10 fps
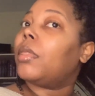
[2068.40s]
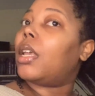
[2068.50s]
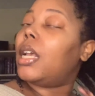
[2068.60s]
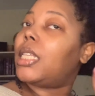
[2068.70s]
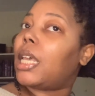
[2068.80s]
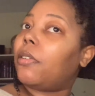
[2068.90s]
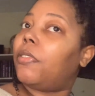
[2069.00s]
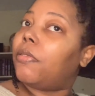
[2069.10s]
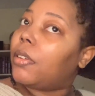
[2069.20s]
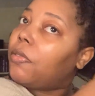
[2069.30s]
It's like
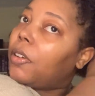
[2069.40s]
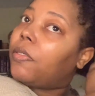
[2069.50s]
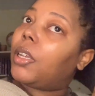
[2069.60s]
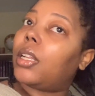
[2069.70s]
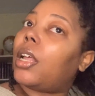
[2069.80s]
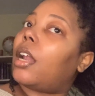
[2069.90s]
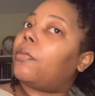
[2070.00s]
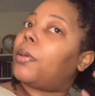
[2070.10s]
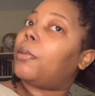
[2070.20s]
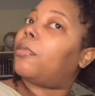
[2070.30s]
50-50. A lot of
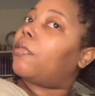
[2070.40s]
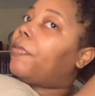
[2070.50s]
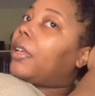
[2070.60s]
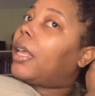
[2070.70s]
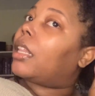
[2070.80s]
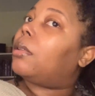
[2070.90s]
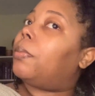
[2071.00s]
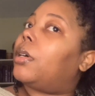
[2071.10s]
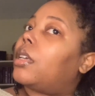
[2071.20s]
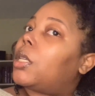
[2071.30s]
people feel like the
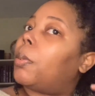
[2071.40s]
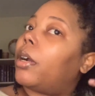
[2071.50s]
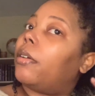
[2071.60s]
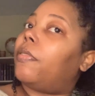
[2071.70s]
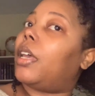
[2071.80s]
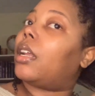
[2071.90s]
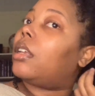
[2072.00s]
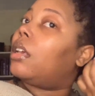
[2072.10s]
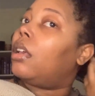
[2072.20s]
book is perfect,